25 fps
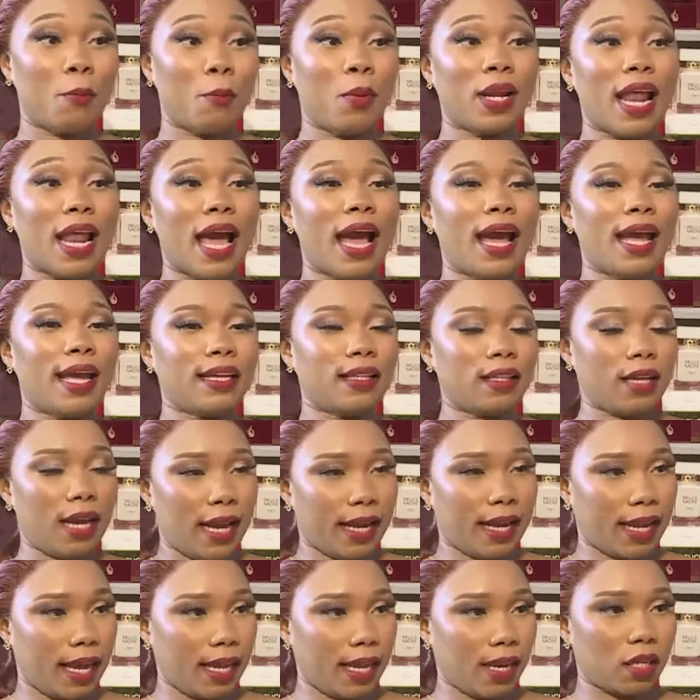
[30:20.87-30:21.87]
But I,
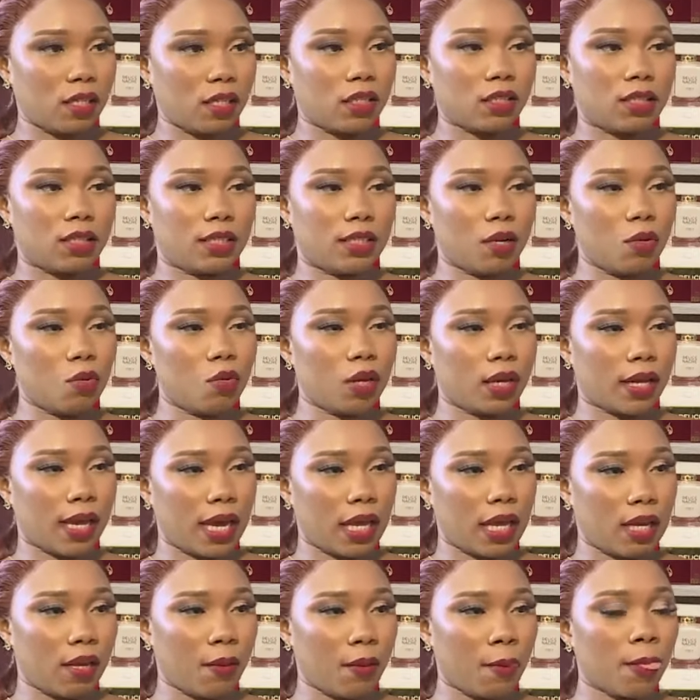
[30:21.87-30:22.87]
I get it. They uh-huh. will
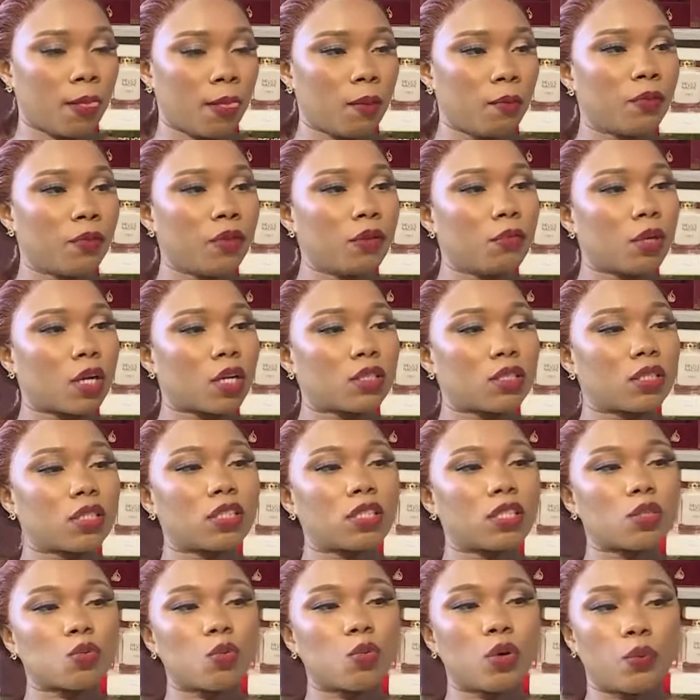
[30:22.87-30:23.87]
get it because
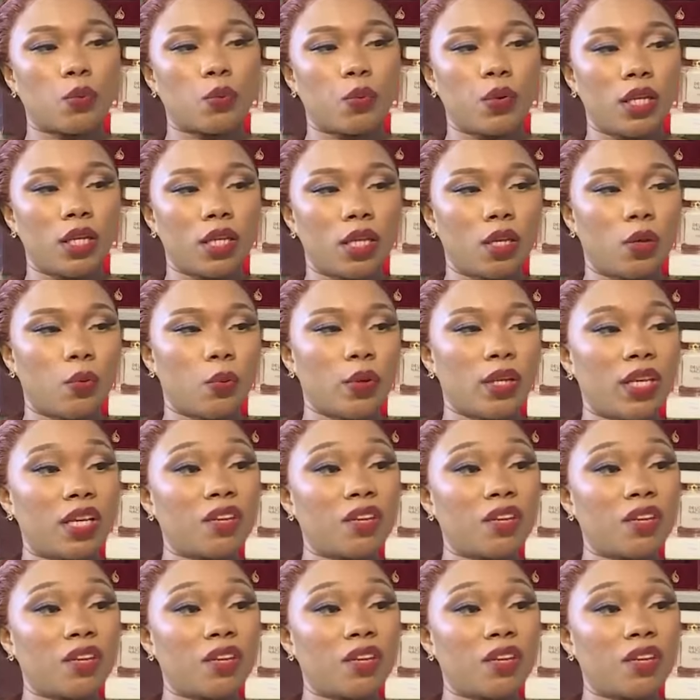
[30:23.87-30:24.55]
this is what we need.